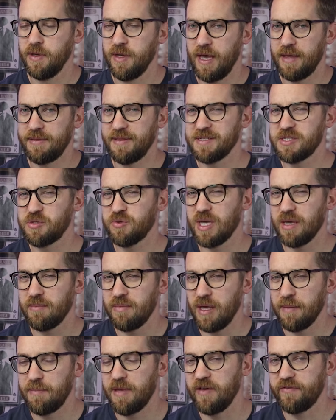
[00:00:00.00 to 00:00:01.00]
and this will give
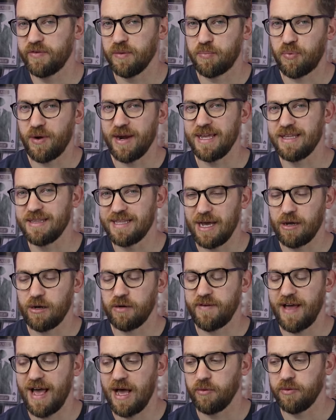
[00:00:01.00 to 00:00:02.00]
me a bit of a breakdown
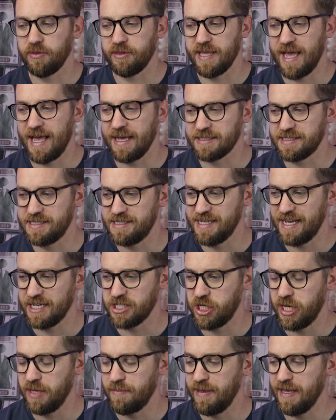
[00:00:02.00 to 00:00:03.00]
of how the tax is
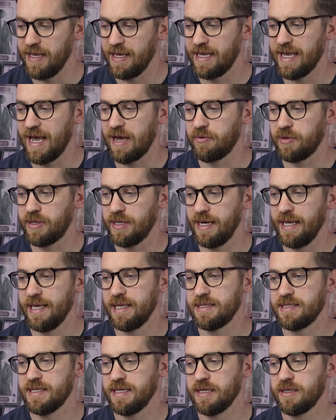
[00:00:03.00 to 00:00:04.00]
actually being
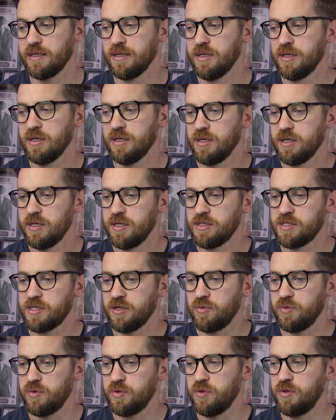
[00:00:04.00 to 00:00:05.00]
calculated.
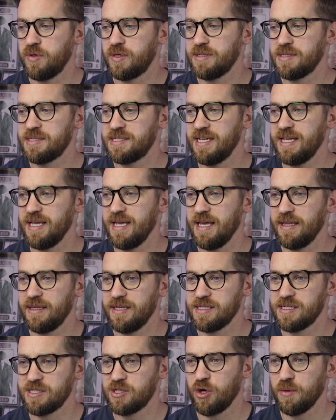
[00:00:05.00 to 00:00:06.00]
So you can see here
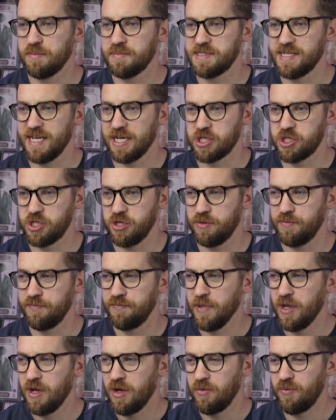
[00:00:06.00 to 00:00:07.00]
this top section
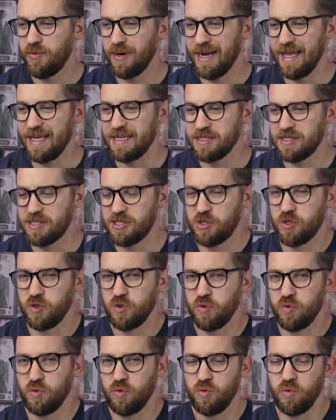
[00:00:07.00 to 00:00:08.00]
relates
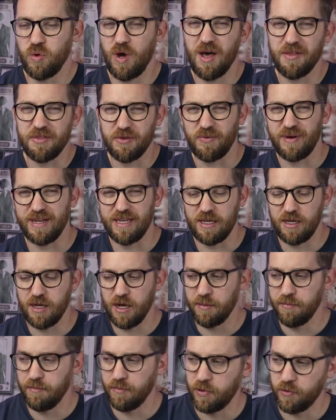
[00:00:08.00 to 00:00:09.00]
to other
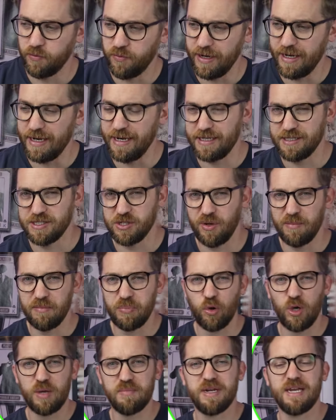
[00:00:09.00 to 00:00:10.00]
income, really. So
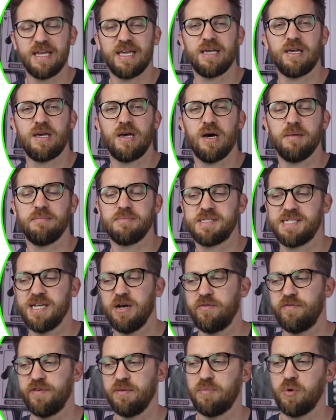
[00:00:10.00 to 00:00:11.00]
employment income,
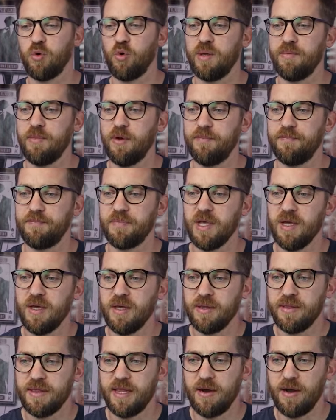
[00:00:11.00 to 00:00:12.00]
self-employment,
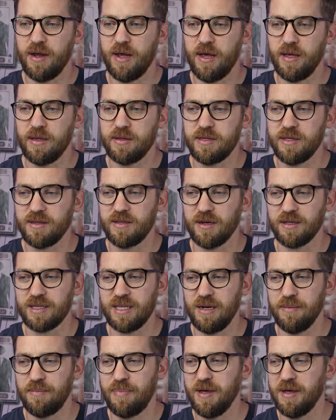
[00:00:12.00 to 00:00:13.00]
they're
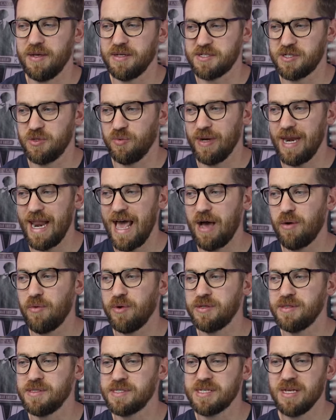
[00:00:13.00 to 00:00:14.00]
deducting a personal
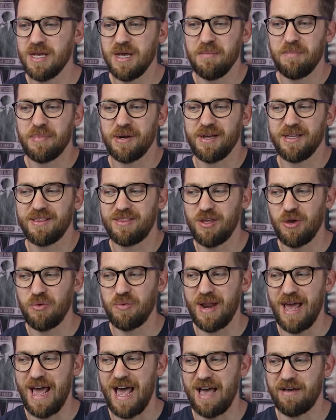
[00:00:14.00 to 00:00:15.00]
allowance, but I
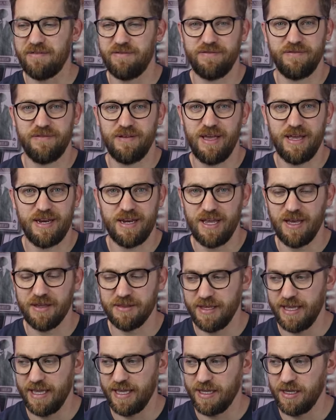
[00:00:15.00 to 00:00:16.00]
don't have any
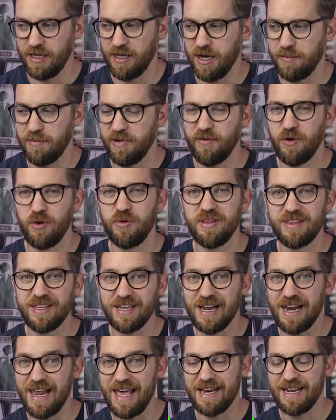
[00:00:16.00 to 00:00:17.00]
other income. I've only
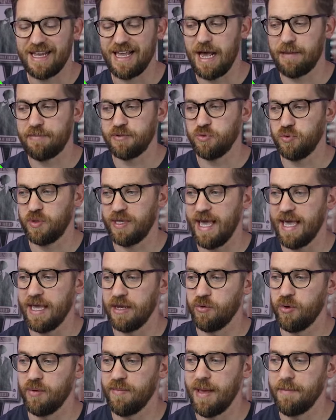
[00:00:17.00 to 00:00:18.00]
declared a capital
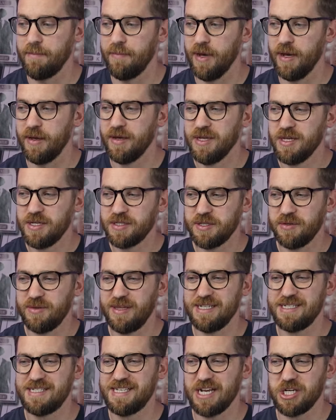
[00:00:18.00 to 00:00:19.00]
gain, remember. So
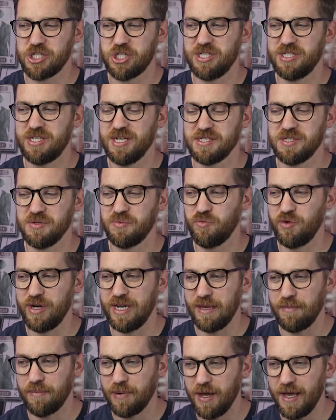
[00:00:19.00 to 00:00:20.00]
this section doesn't
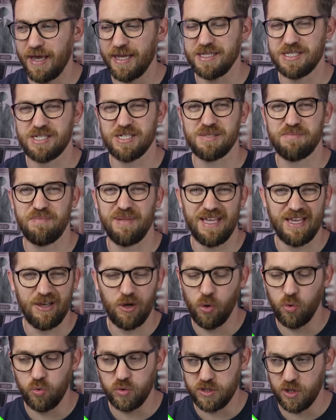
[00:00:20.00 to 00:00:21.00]
really apply. It's just being
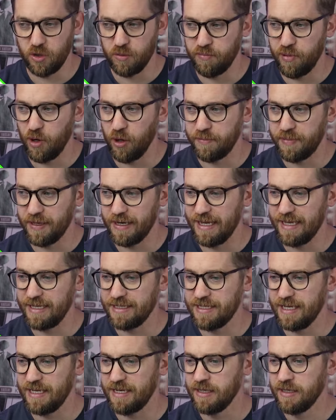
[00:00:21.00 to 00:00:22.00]

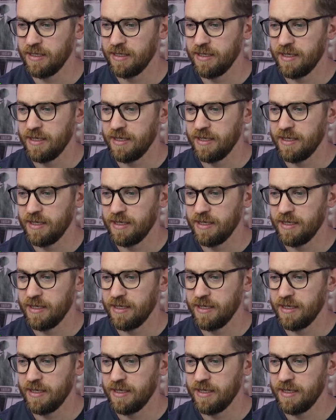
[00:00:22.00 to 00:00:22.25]
auto-populated.